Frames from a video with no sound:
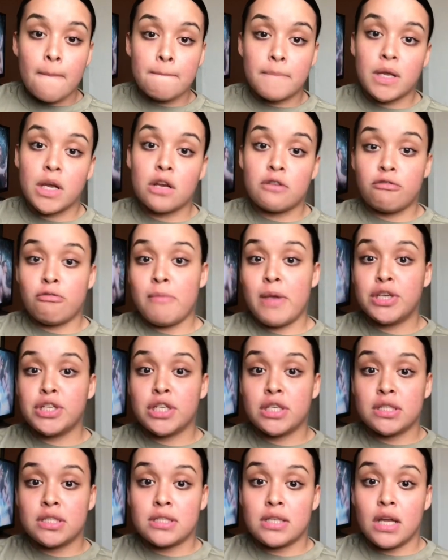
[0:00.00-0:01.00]
here's
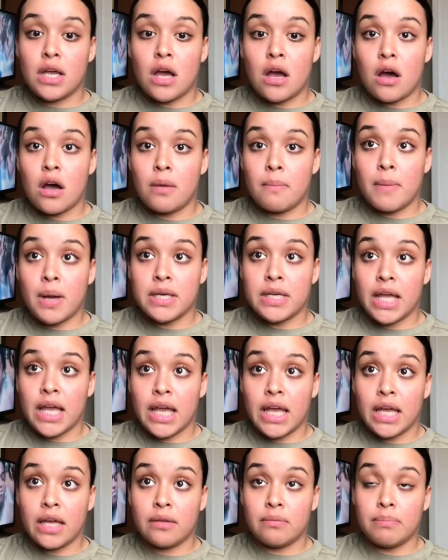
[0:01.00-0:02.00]
information on
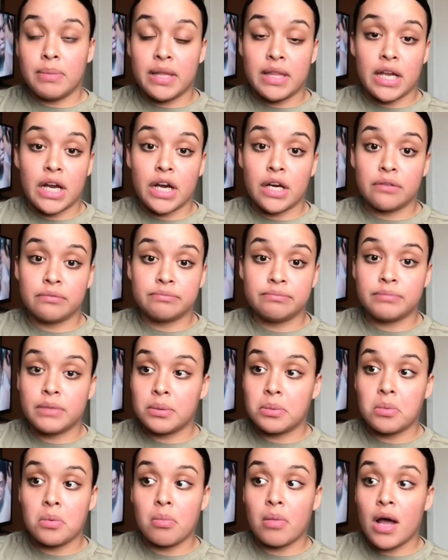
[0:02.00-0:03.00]
Monday, be there, blah,
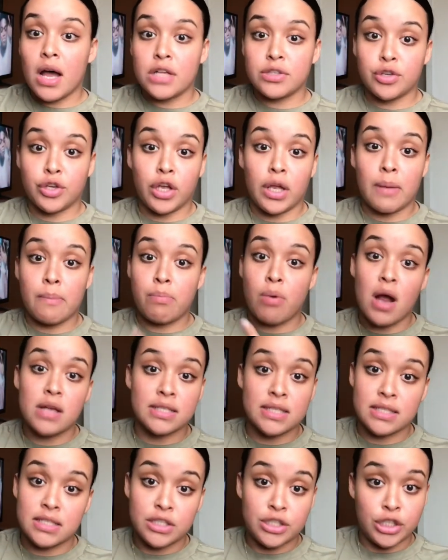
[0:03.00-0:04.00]
blah, blah, so you can
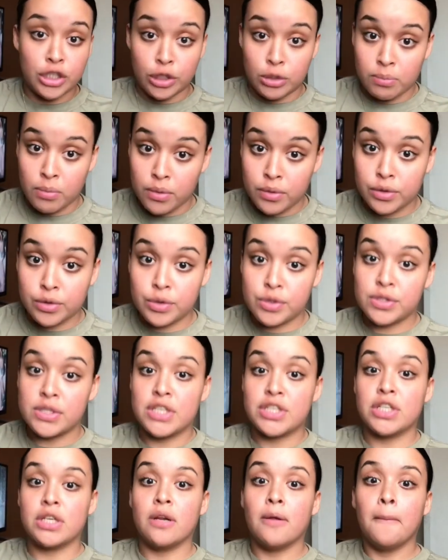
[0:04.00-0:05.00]
process into your new duty
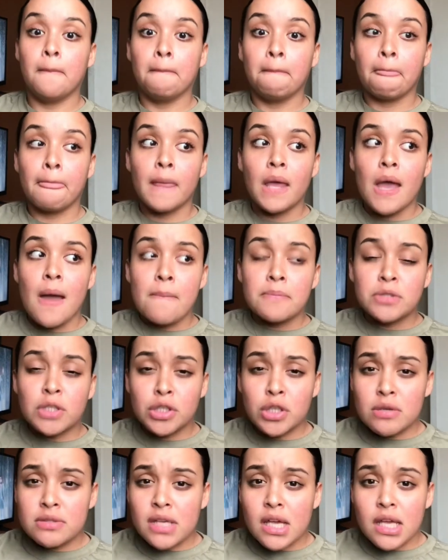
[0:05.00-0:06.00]
station. I'm
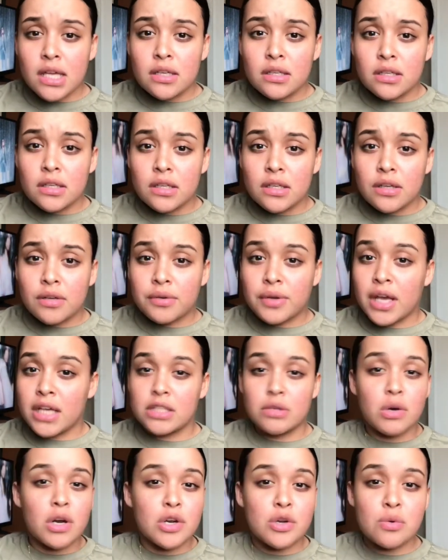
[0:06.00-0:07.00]
telling you, I was like, okay,
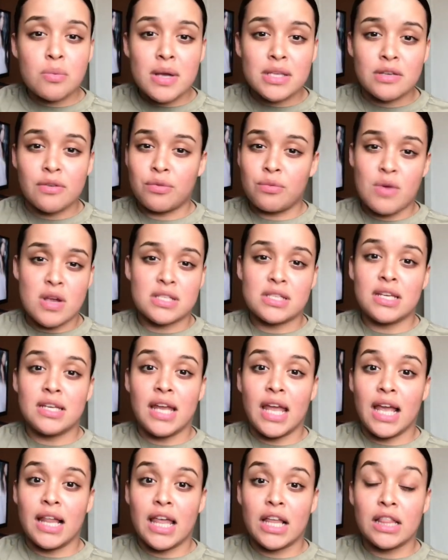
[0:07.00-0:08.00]
so what do I do myself the rest of
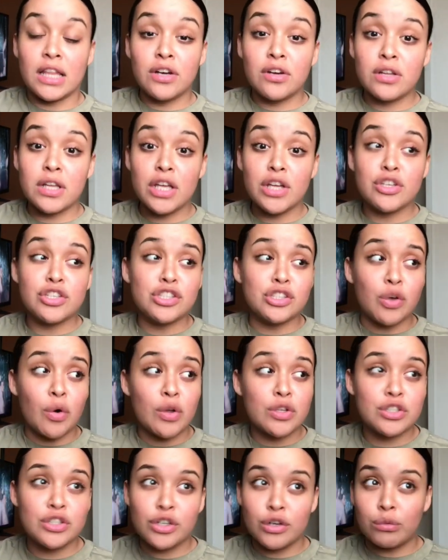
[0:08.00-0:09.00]
the day? Like, literally, you just go
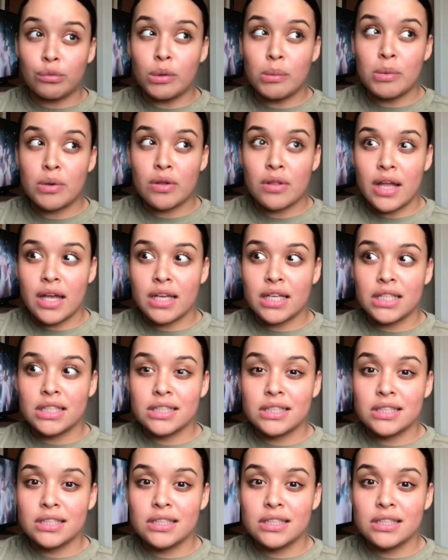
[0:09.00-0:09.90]
into your room and you're like,